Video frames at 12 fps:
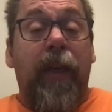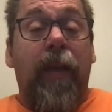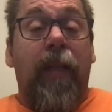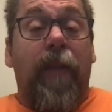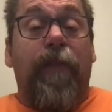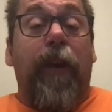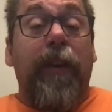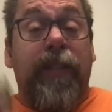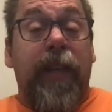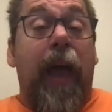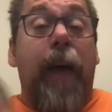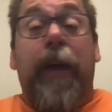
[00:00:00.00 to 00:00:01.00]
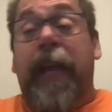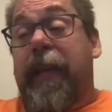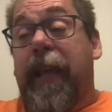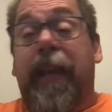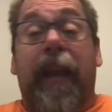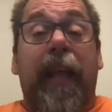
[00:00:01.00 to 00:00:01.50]
The first time I
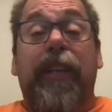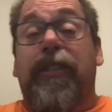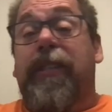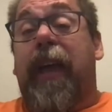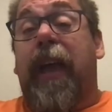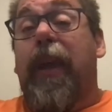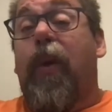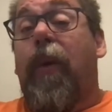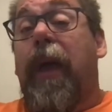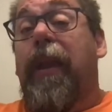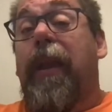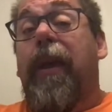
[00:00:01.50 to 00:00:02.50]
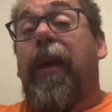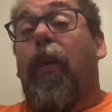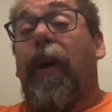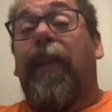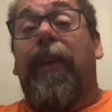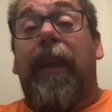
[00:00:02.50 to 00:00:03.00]
did it, I just kind of went
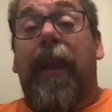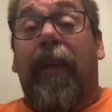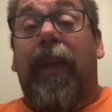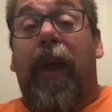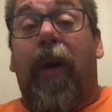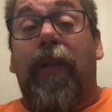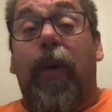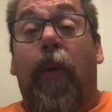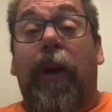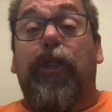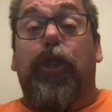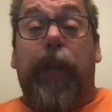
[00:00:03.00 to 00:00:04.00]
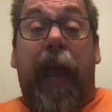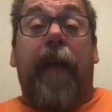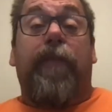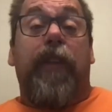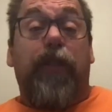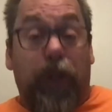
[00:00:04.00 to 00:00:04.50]
willy-nilly on the one
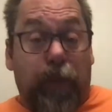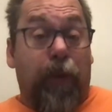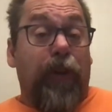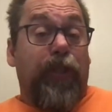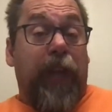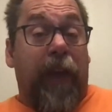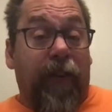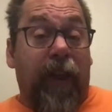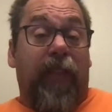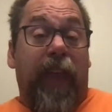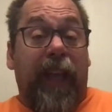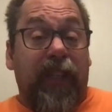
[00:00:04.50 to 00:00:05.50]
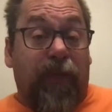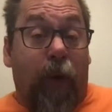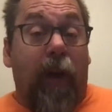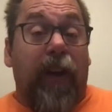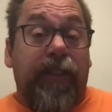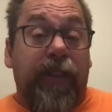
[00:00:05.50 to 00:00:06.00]
shaft and just pushed everything as
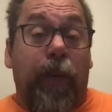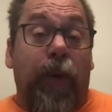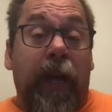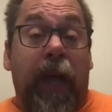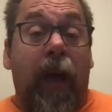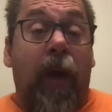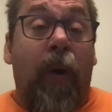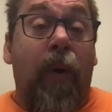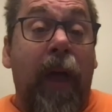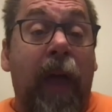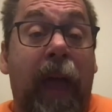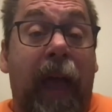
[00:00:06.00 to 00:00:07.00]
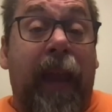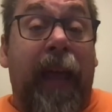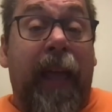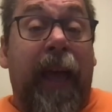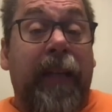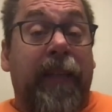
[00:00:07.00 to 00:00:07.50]
far as it would go. And
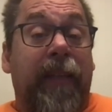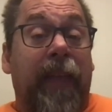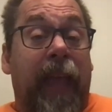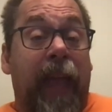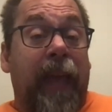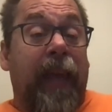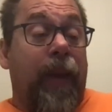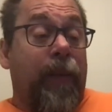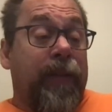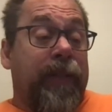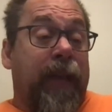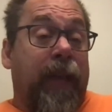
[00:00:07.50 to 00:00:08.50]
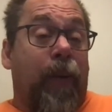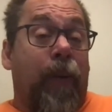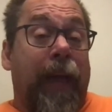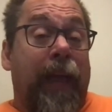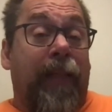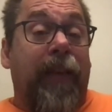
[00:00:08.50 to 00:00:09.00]
I got to the end and it was like,
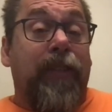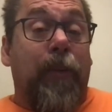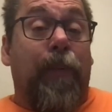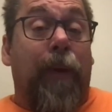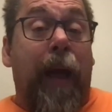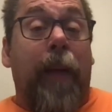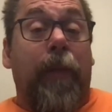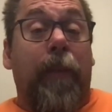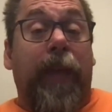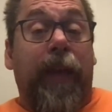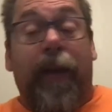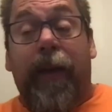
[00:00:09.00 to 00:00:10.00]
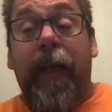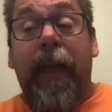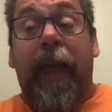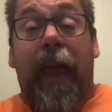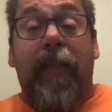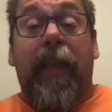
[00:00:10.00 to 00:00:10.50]
wait, there's a problem here.
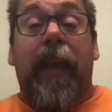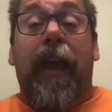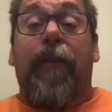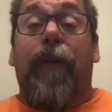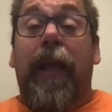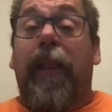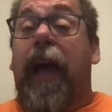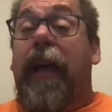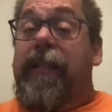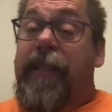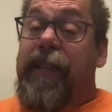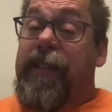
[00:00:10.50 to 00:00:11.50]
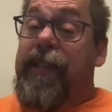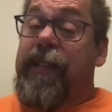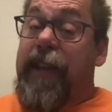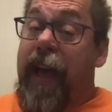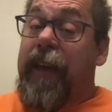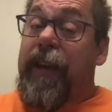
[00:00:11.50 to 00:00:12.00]
And then I realized this is
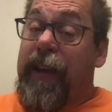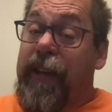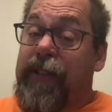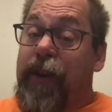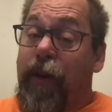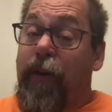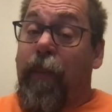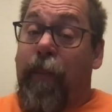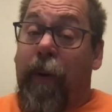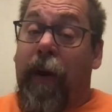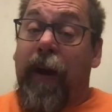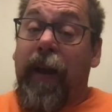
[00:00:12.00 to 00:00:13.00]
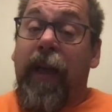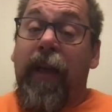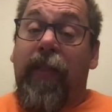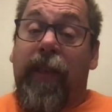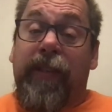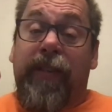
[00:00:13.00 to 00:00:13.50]
not an internal part.
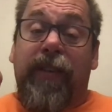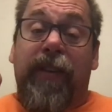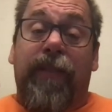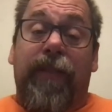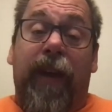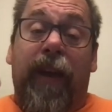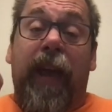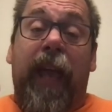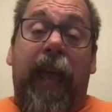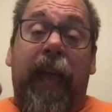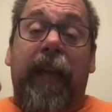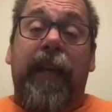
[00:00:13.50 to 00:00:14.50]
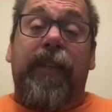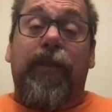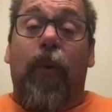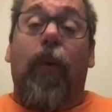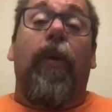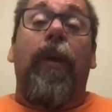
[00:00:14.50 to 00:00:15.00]
This is a very handy
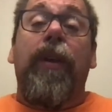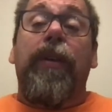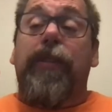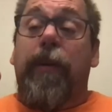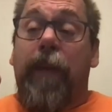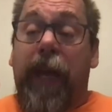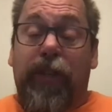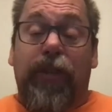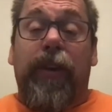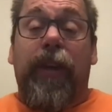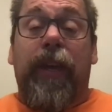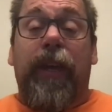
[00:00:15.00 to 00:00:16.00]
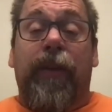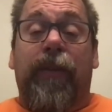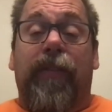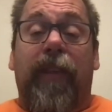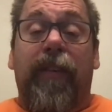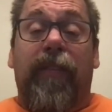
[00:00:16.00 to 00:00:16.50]
tool. So make sure you
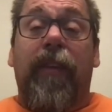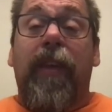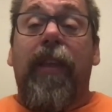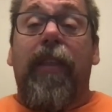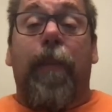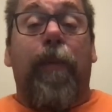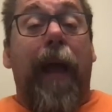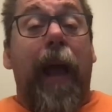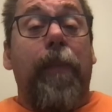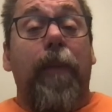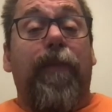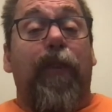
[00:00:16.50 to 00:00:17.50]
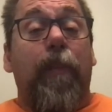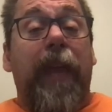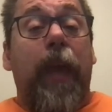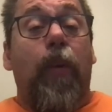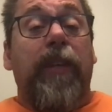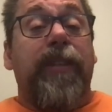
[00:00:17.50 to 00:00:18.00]
use this. The problem for
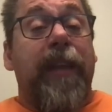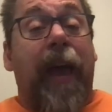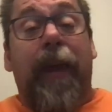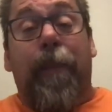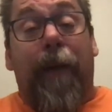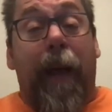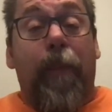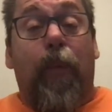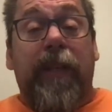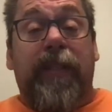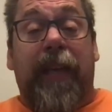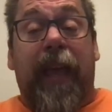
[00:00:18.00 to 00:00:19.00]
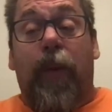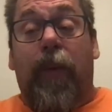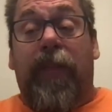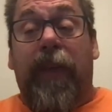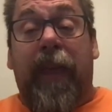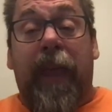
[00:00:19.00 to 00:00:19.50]
me was not a problem once again
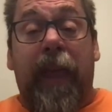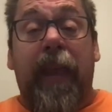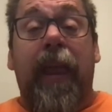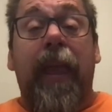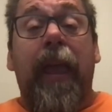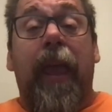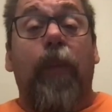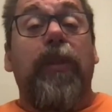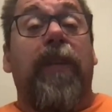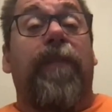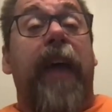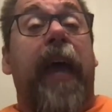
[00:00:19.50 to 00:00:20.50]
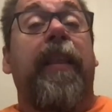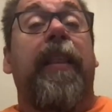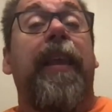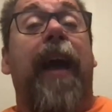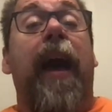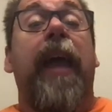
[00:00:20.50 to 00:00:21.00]
with the kit. It was the fact
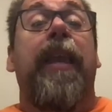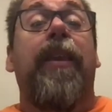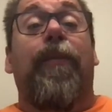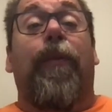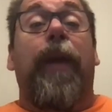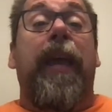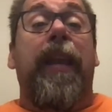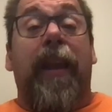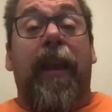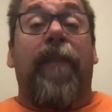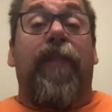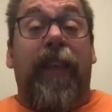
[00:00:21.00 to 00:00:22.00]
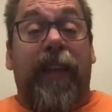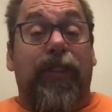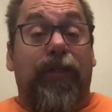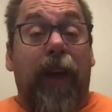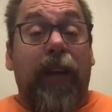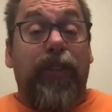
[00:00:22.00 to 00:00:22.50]
that I didn't read enough of the
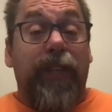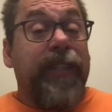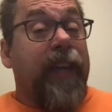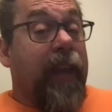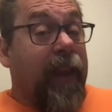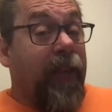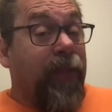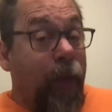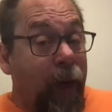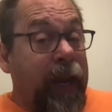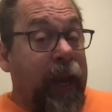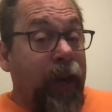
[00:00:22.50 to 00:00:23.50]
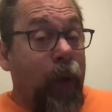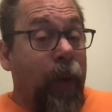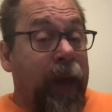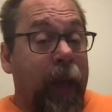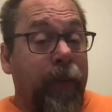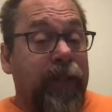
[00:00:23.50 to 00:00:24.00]
instructions because I thought I knew
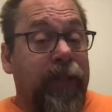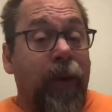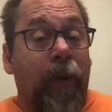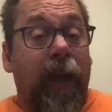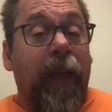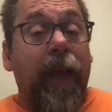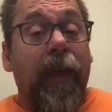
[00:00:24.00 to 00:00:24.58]
what I was doing.